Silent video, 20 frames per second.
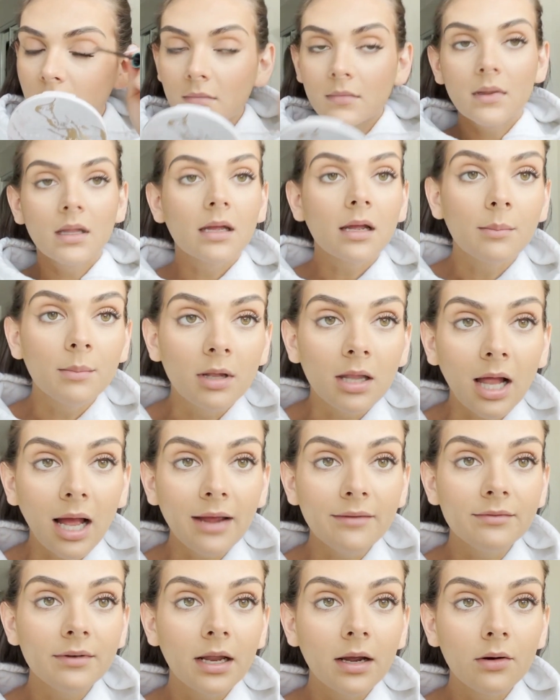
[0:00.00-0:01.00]
Like, I'm
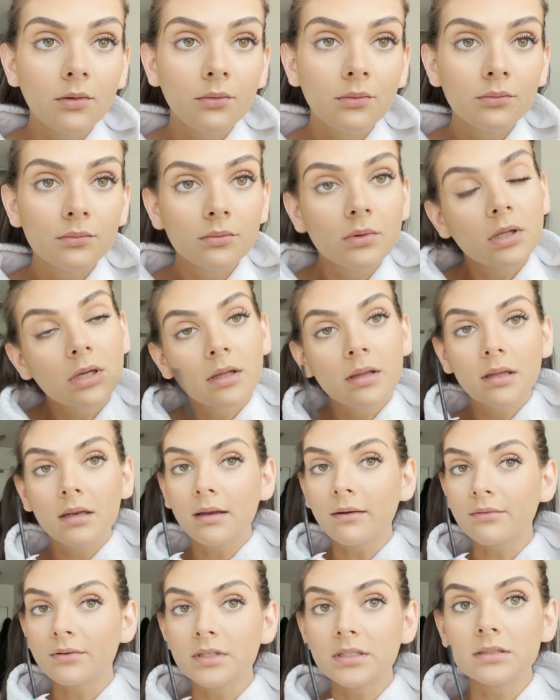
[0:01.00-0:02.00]
alive now. Look at the
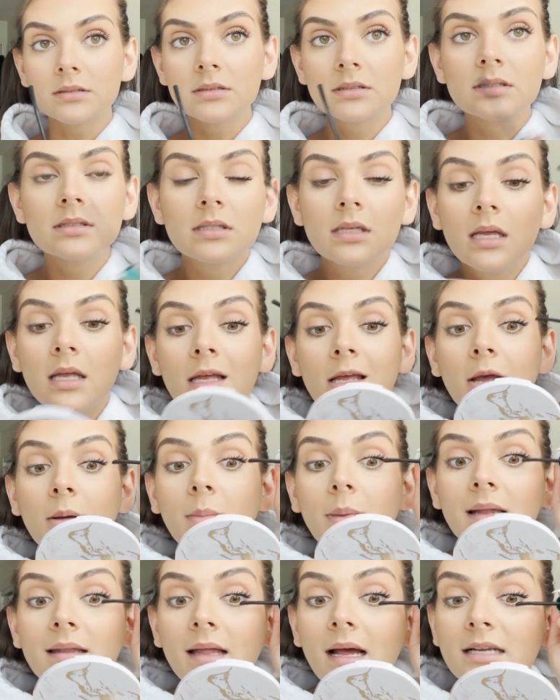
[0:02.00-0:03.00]
difference.
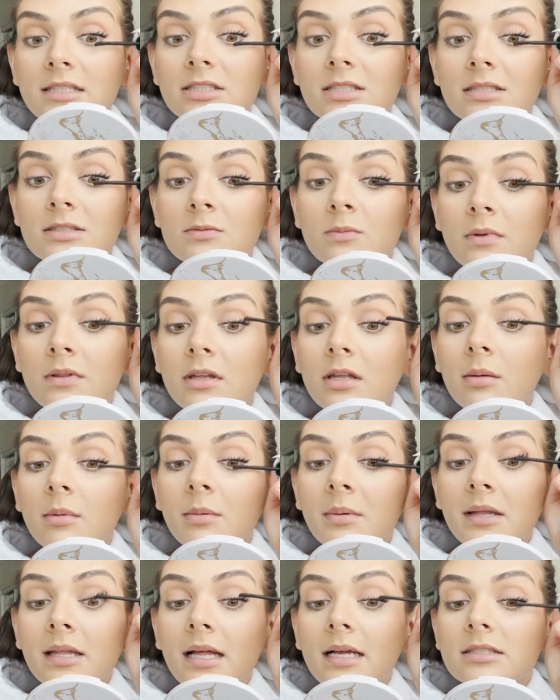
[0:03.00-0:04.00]
My lashes, one thing about
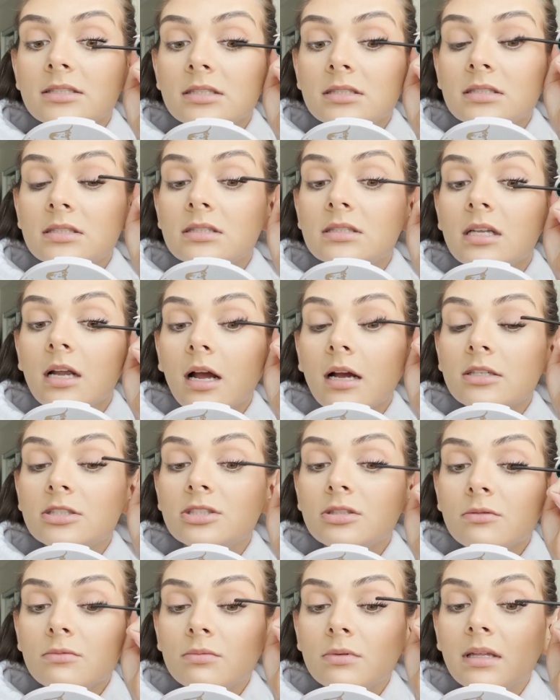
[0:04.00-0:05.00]
my lashes is they're
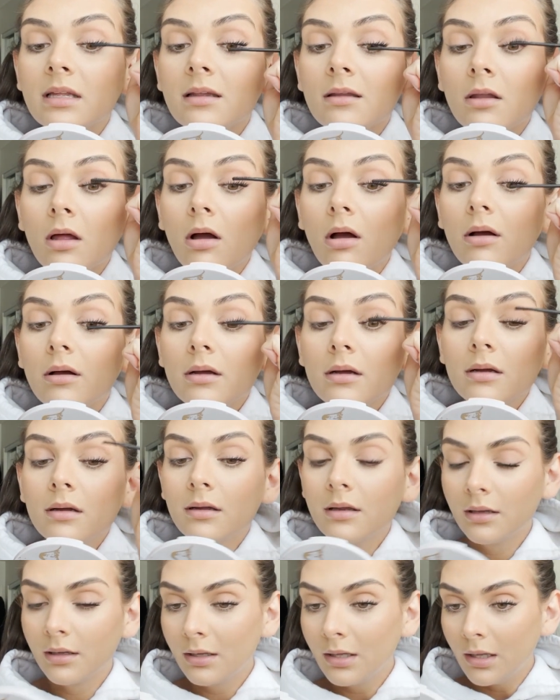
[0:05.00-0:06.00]
actually really long,
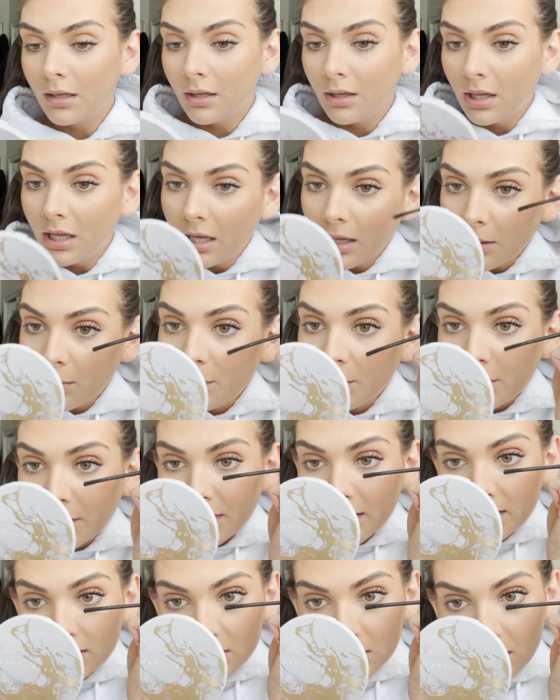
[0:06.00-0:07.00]
but
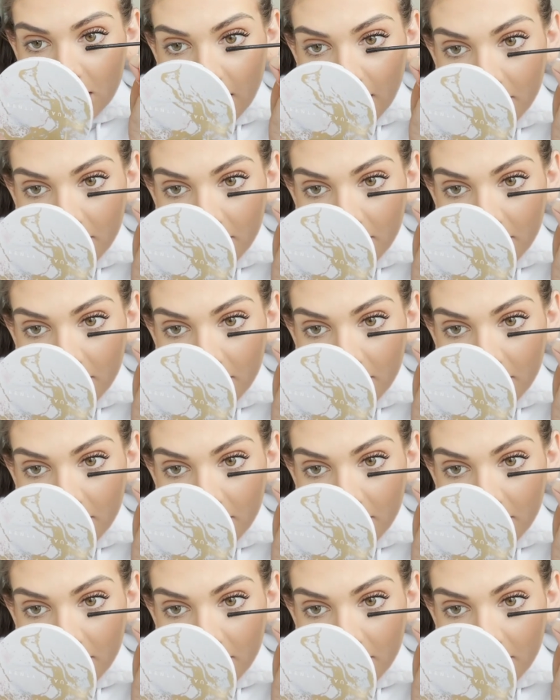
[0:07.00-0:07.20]
they just lay